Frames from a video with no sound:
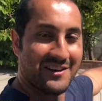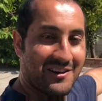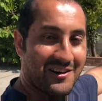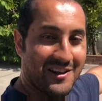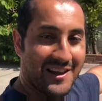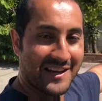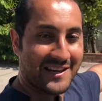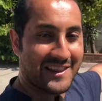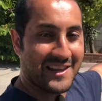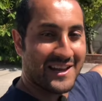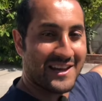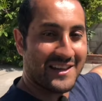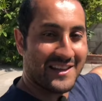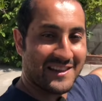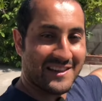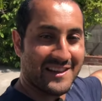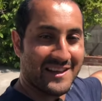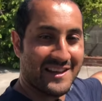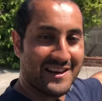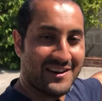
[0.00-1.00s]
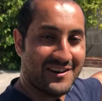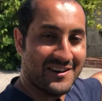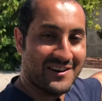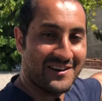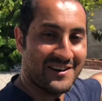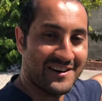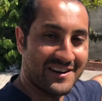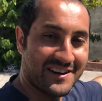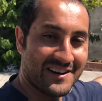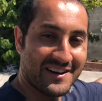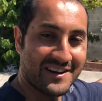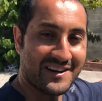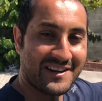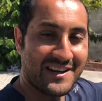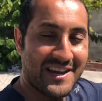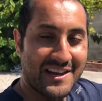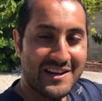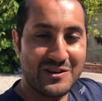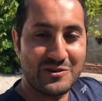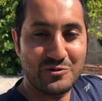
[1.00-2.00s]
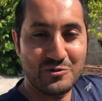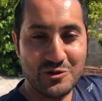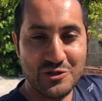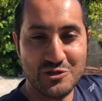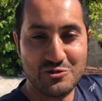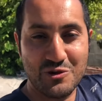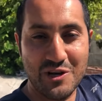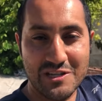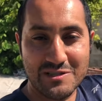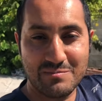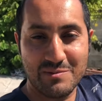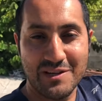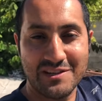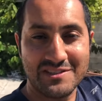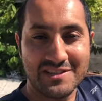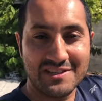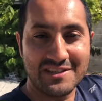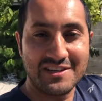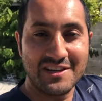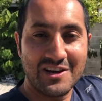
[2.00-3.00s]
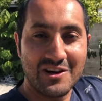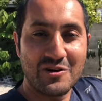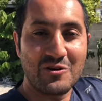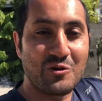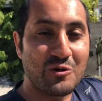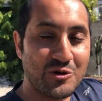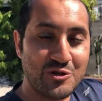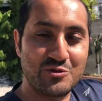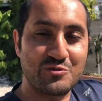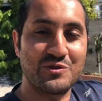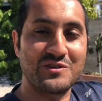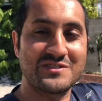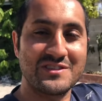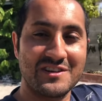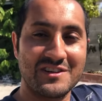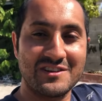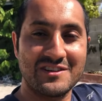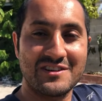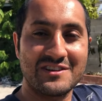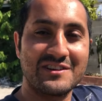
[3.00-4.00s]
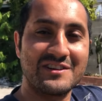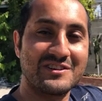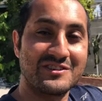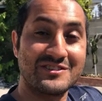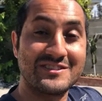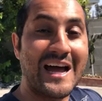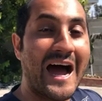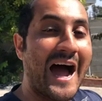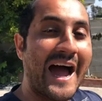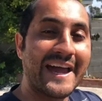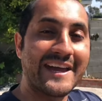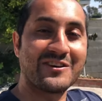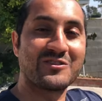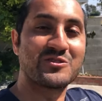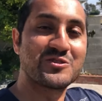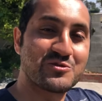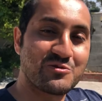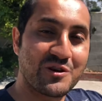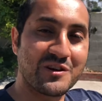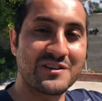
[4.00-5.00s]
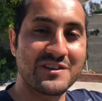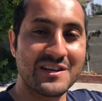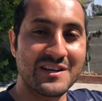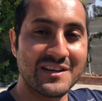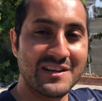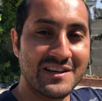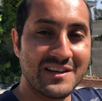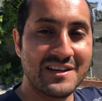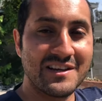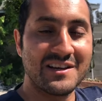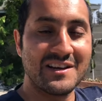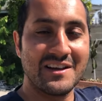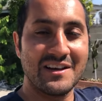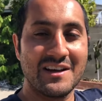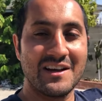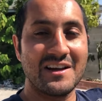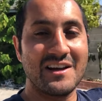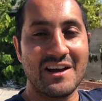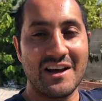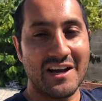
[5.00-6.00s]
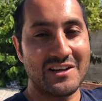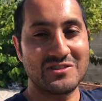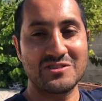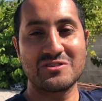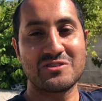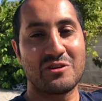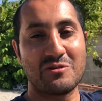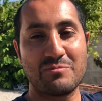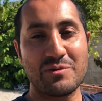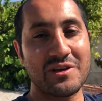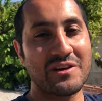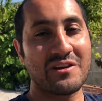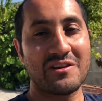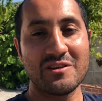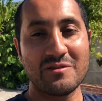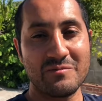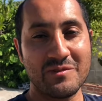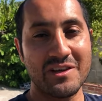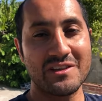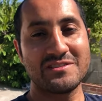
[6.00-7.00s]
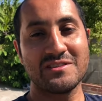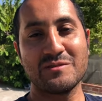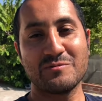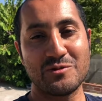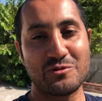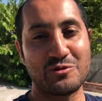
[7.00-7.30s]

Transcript: are like that, that are get newly transplanted, or trees that are dying or struggling. I just start peeing on them and they seem to